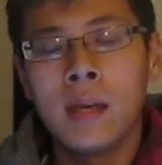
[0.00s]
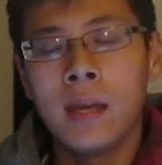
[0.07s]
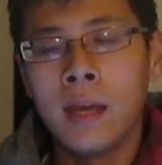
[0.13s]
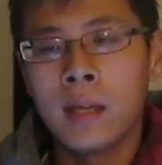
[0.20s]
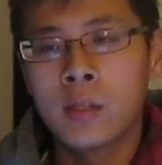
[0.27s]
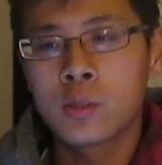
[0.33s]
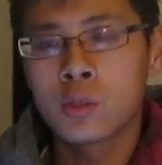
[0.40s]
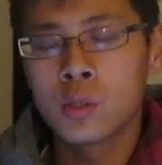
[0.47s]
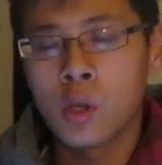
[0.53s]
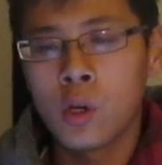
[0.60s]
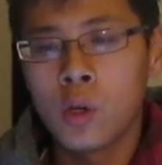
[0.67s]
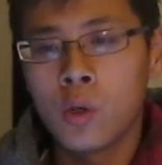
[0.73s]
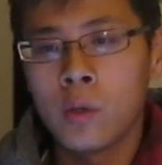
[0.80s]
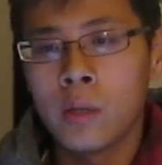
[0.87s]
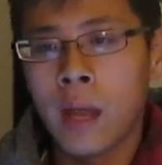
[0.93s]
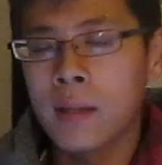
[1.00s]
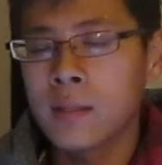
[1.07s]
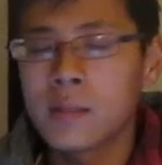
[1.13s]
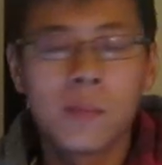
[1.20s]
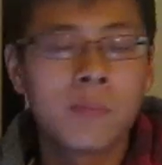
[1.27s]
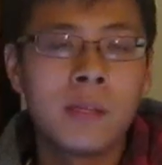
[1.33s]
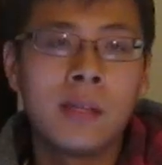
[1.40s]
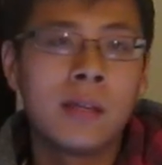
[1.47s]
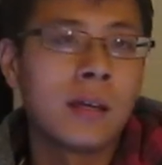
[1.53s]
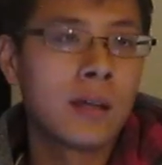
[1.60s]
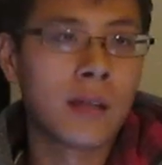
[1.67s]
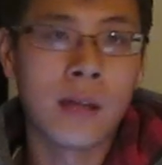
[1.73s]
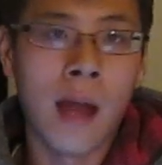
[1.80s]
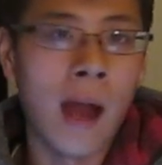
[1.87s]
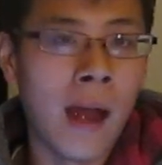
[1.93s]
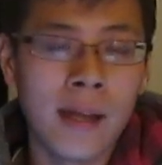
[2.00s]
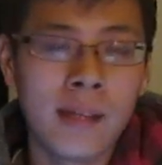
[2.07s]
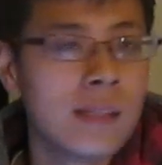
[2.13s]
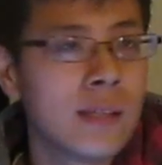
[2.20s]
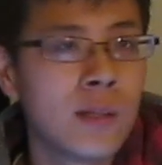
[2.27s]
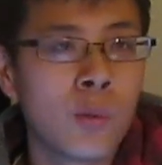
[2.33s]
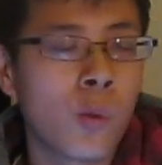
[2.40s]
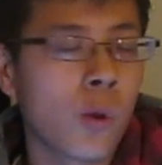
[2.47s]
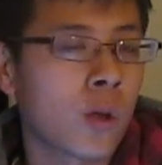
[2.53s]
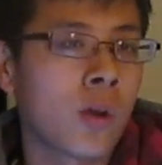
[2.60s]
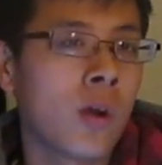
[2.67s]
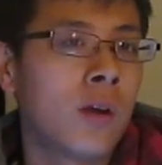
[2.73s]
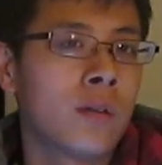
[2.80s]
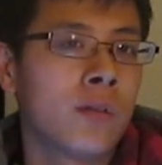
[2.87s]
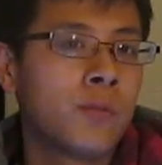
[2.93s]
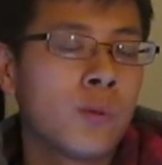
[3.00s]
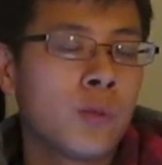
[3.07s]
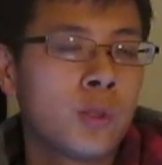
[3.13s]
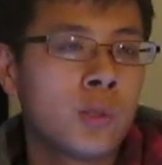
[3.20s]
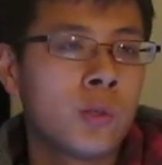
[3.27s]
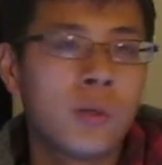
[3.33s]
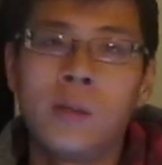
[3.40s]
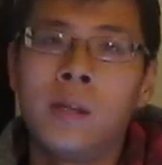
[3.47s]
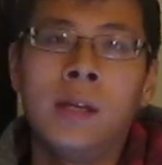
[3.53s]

And so that's something I need to work on for sure,